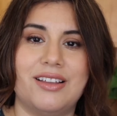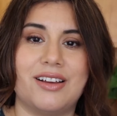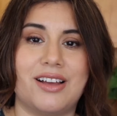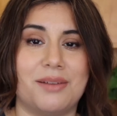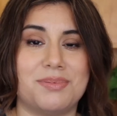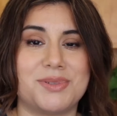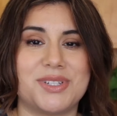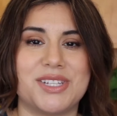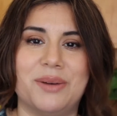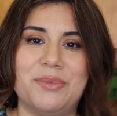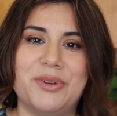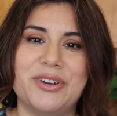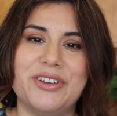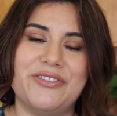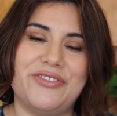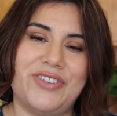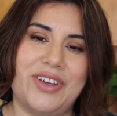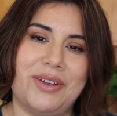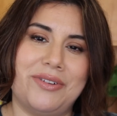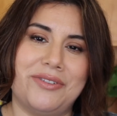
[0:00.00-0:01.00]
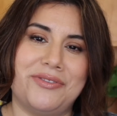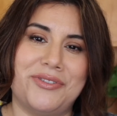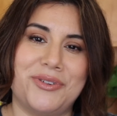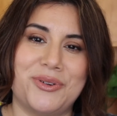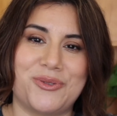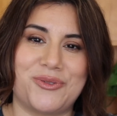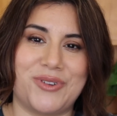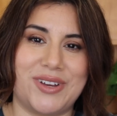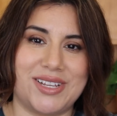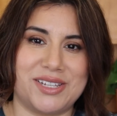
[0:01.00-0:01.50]
Look up some of your favorite
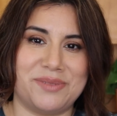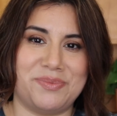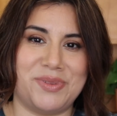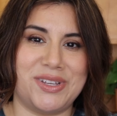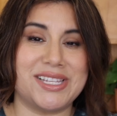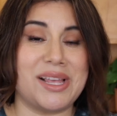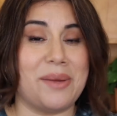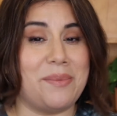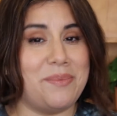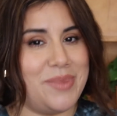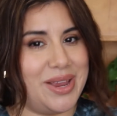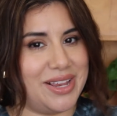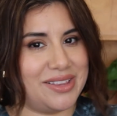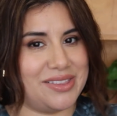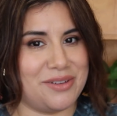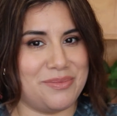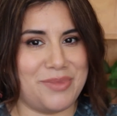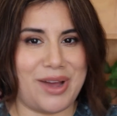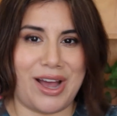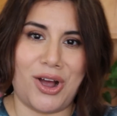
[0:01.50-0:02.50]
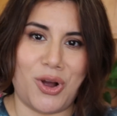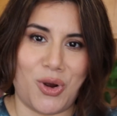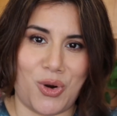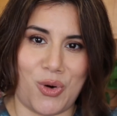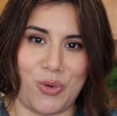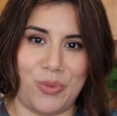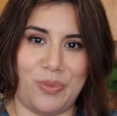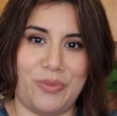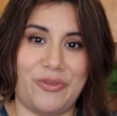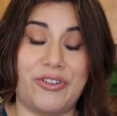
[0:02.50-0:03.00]
food recipes and make them at home.